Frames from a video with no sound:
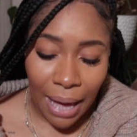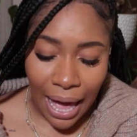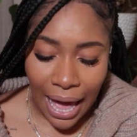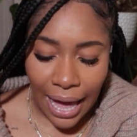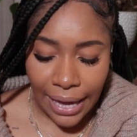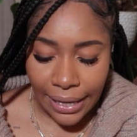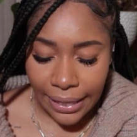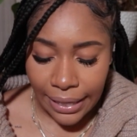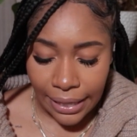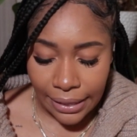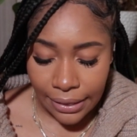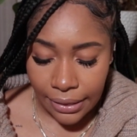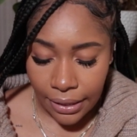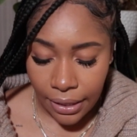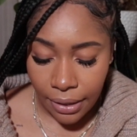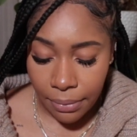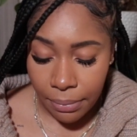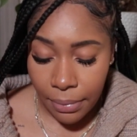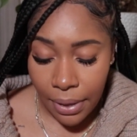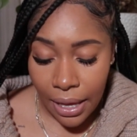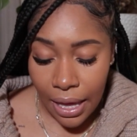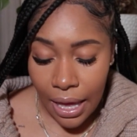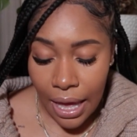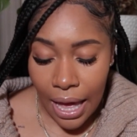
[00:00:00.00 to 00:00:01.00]
I get
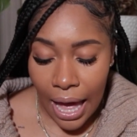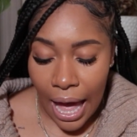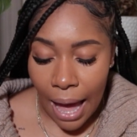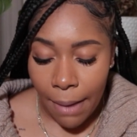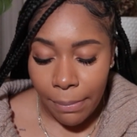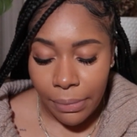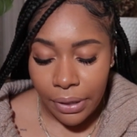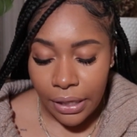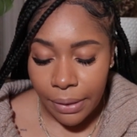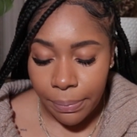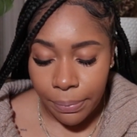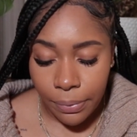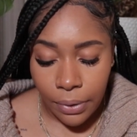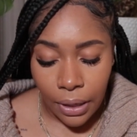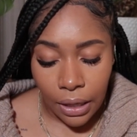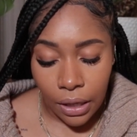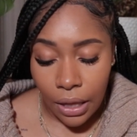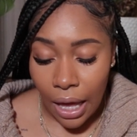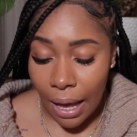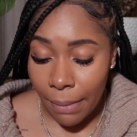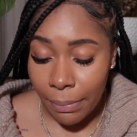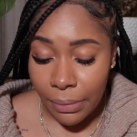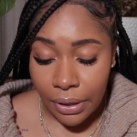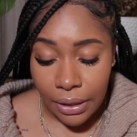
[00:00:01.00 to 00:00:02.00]
them. I'm a
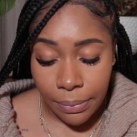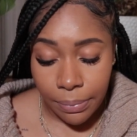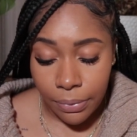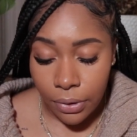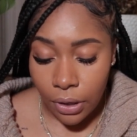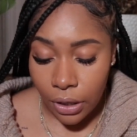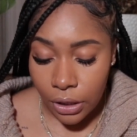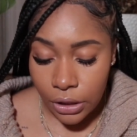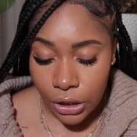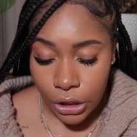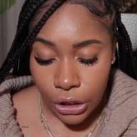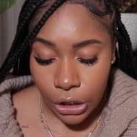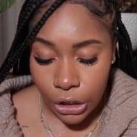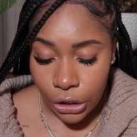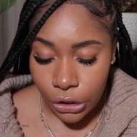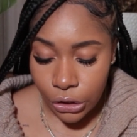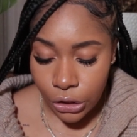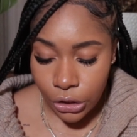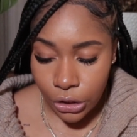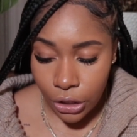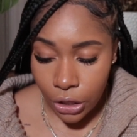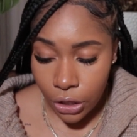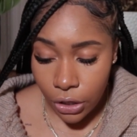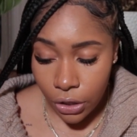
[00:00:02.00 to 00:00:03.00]
lip gloss girl,
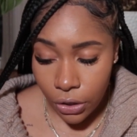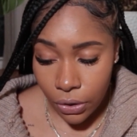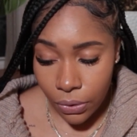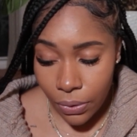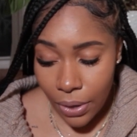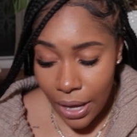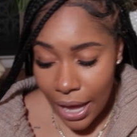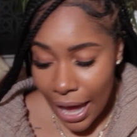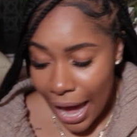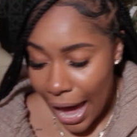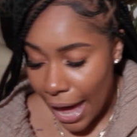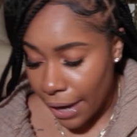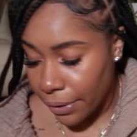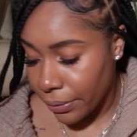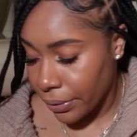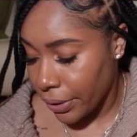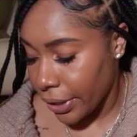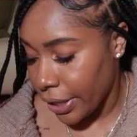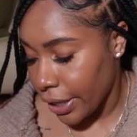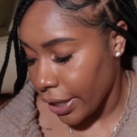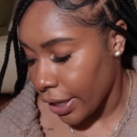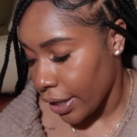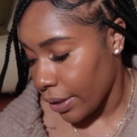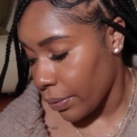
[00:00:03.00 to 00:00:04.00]
so I
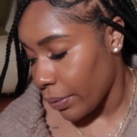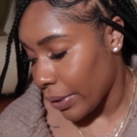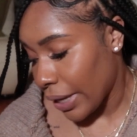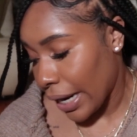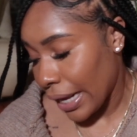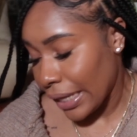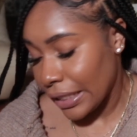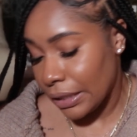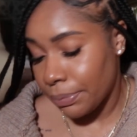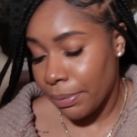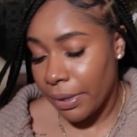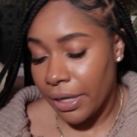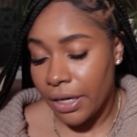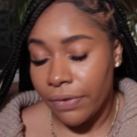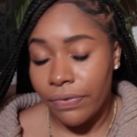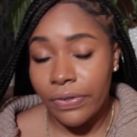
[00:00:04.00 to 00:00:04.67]
don't care what I spend.